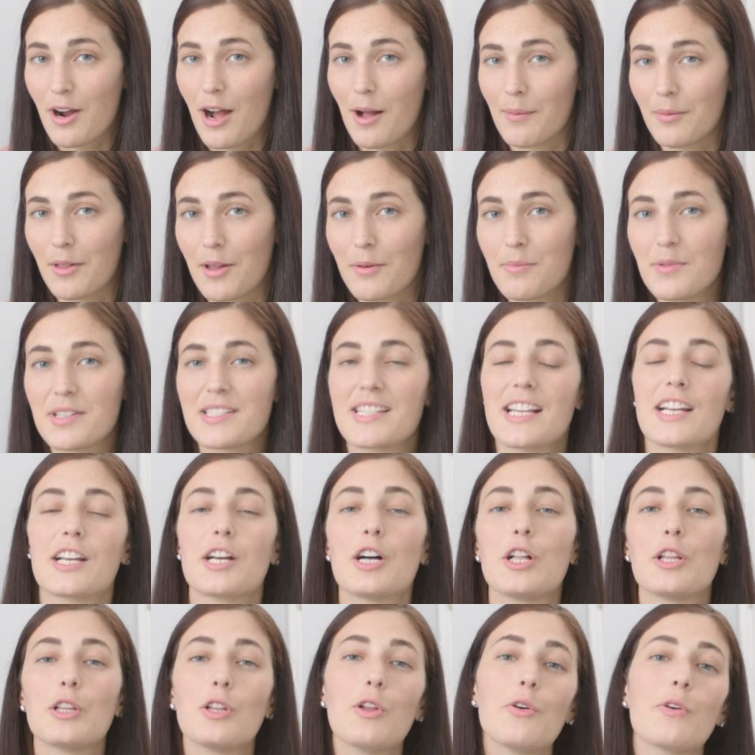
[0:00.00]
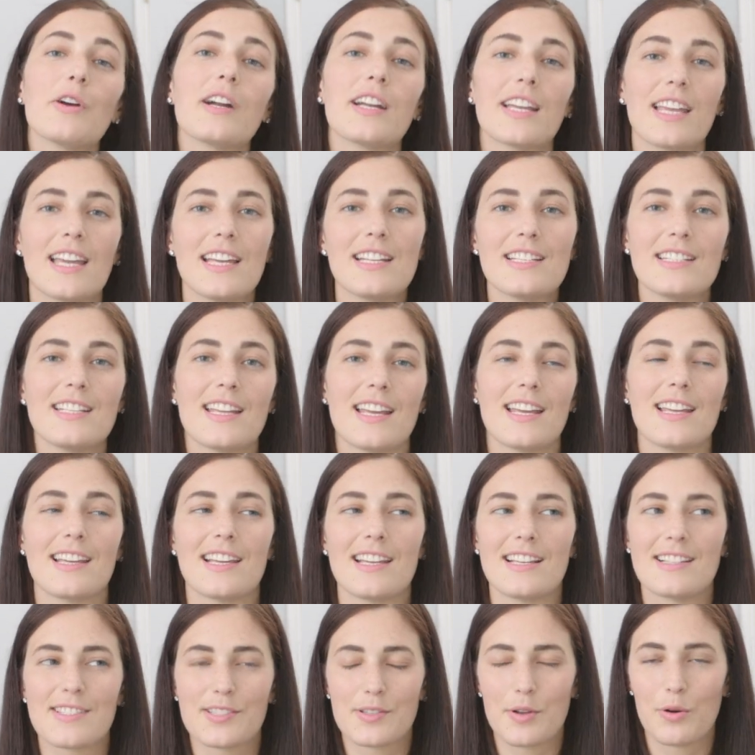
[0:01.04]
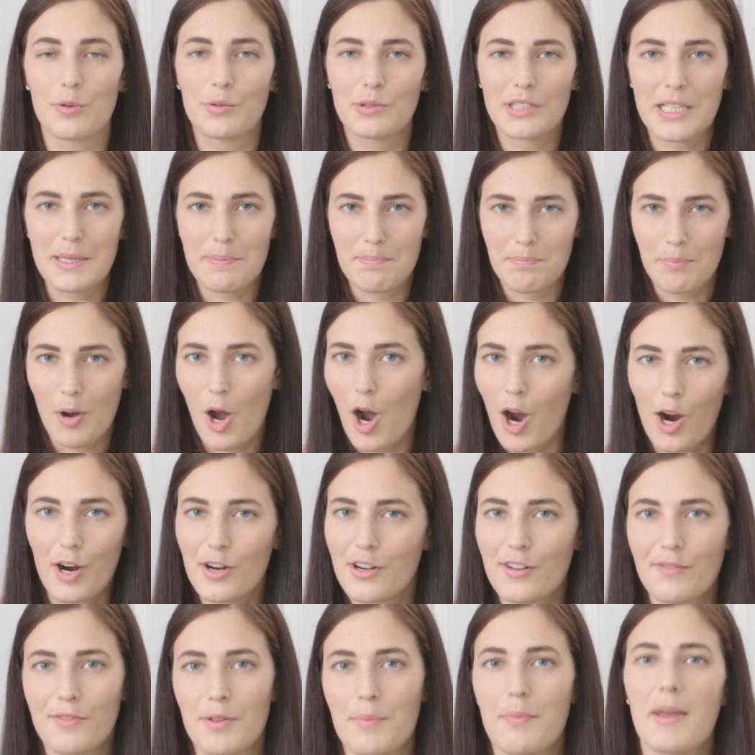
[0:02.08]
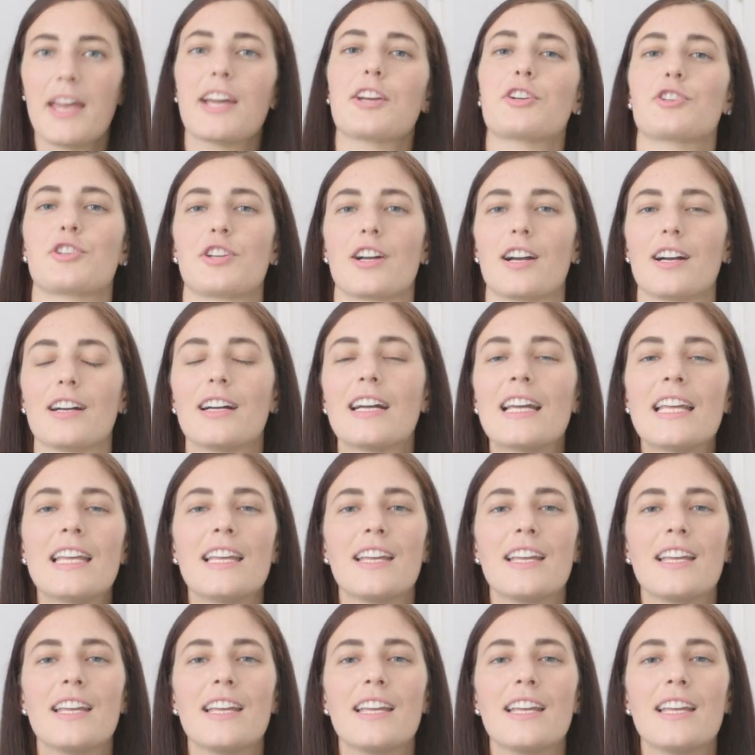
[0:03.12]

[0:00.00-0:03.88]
problem was that caloric intake is only part of the picture.